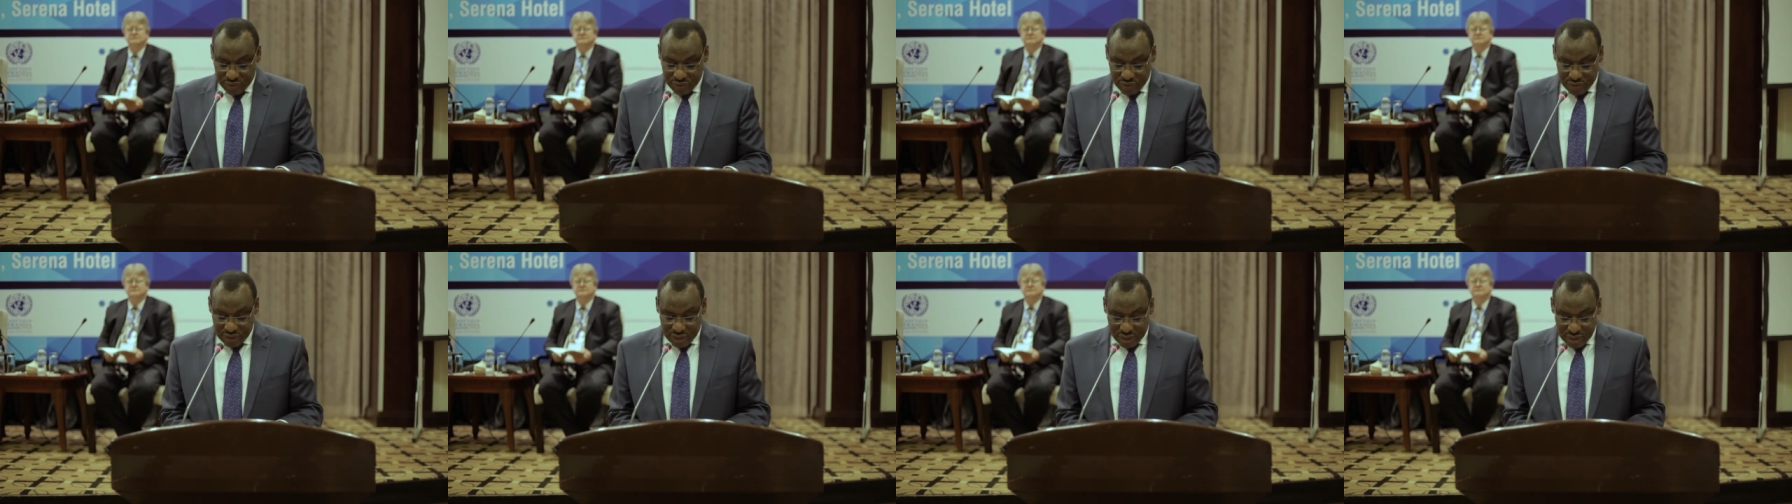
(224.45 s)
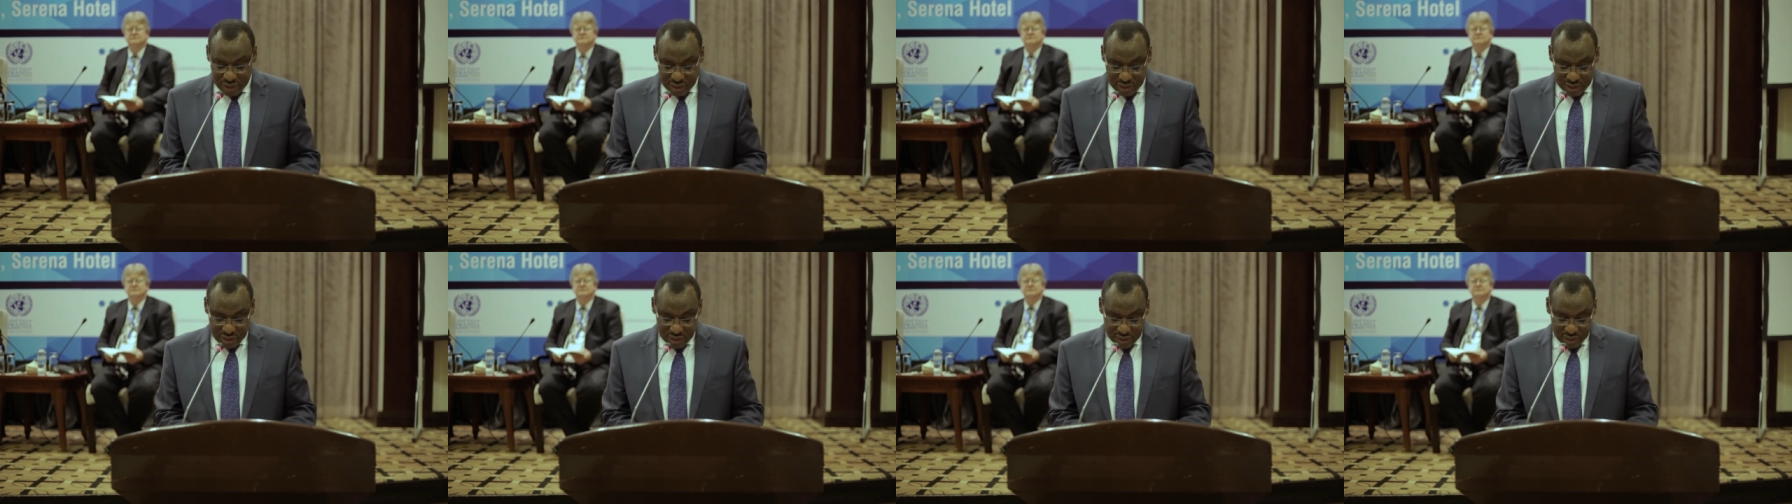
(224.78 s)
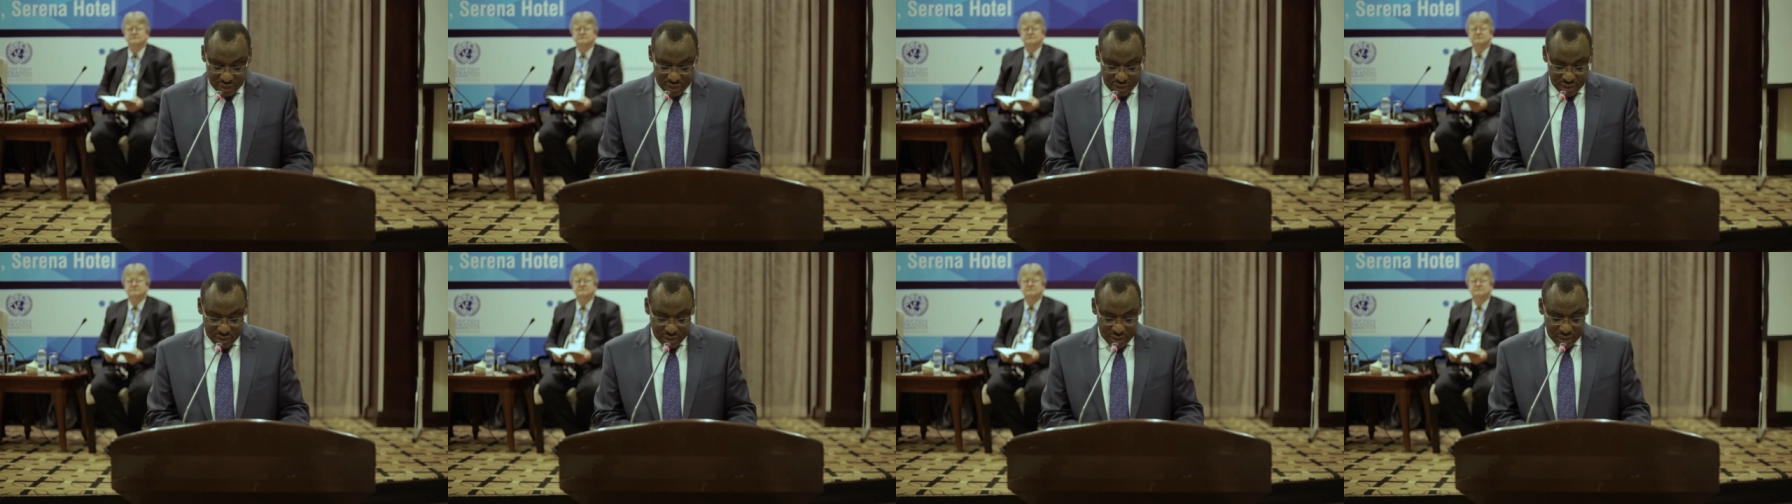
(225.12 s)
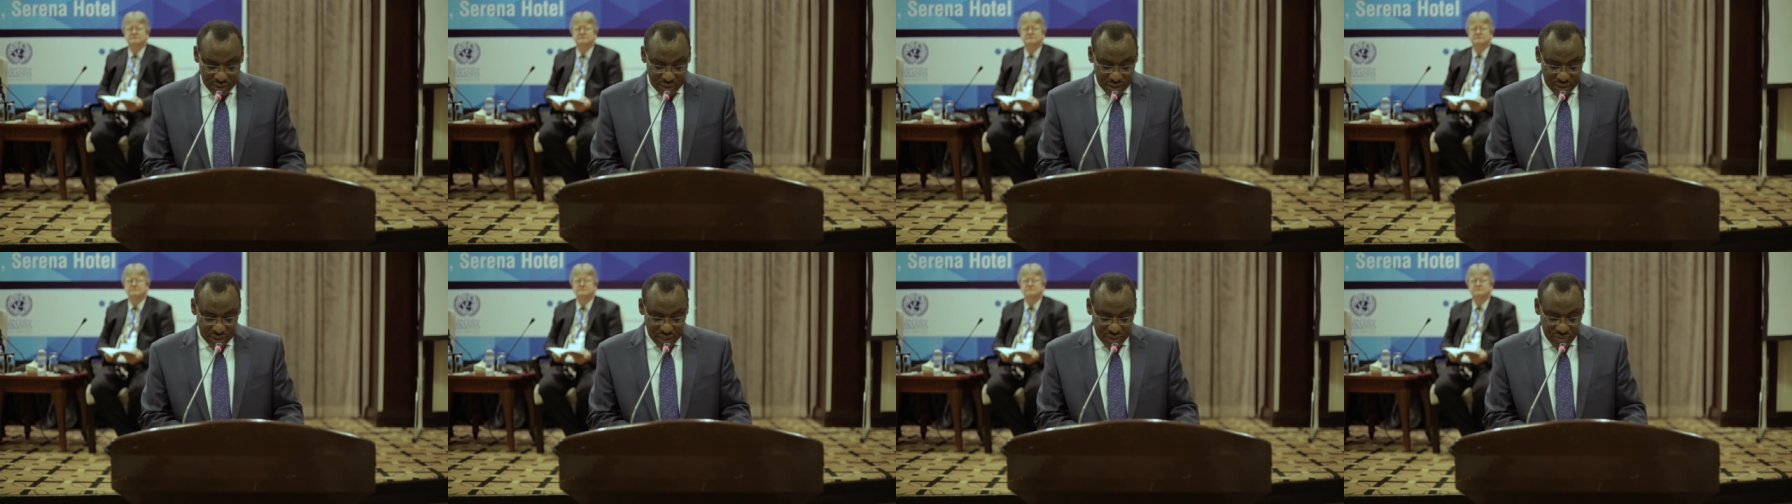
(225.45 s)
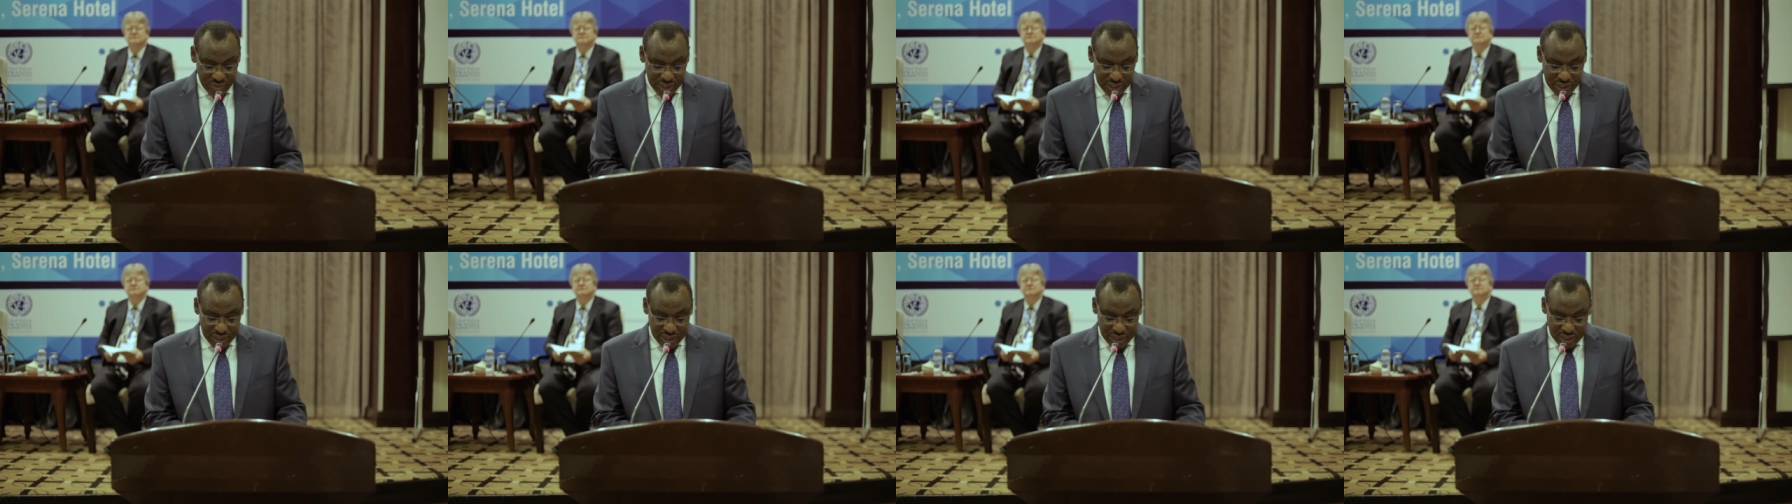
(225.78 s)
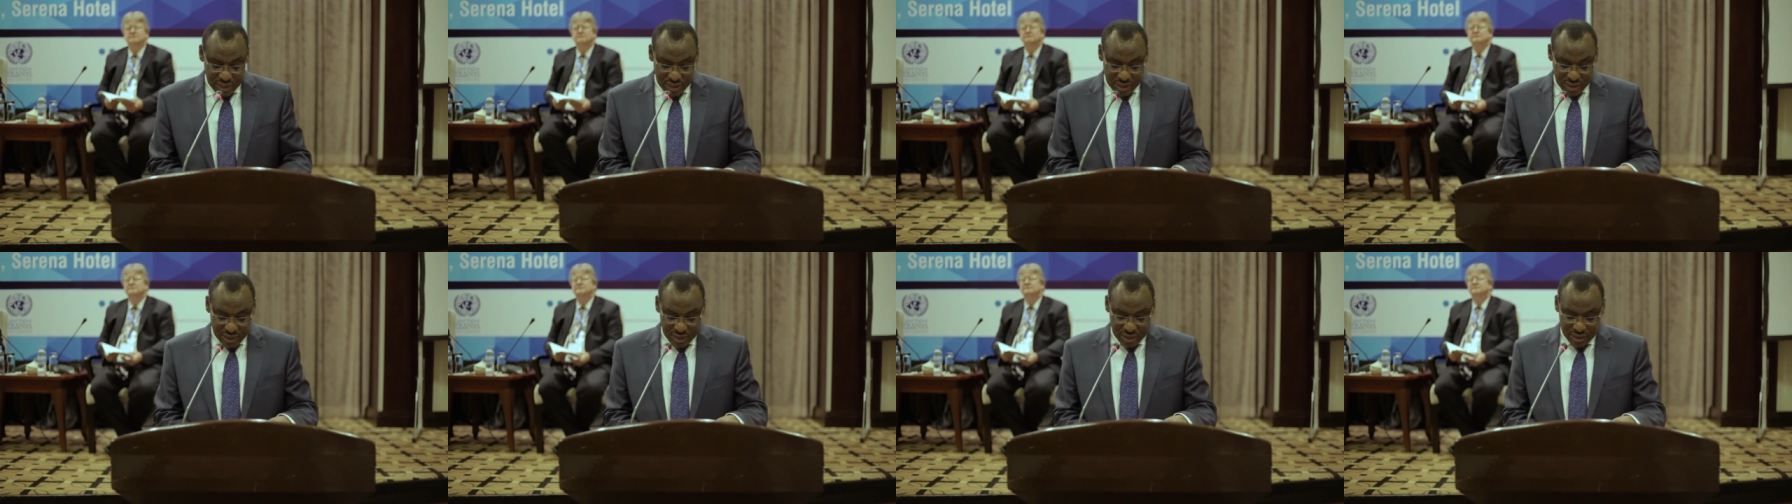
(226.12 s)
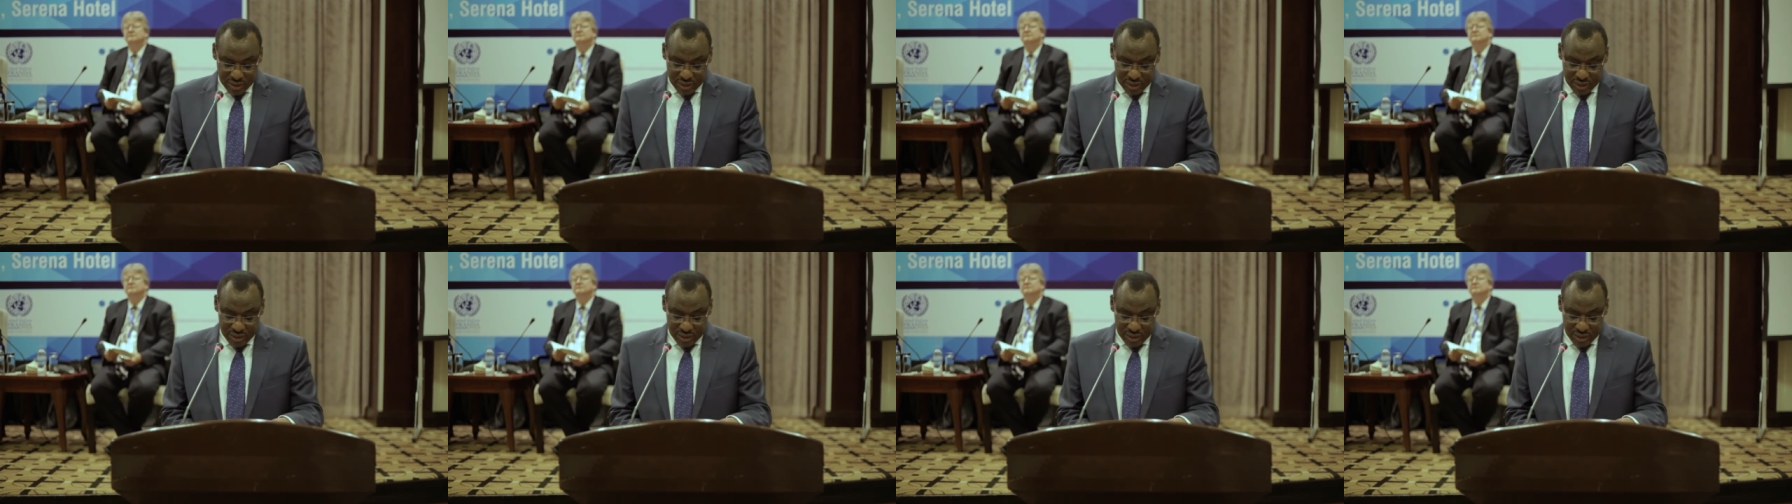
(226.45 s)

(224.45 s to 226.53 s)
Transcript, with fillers: society, the media,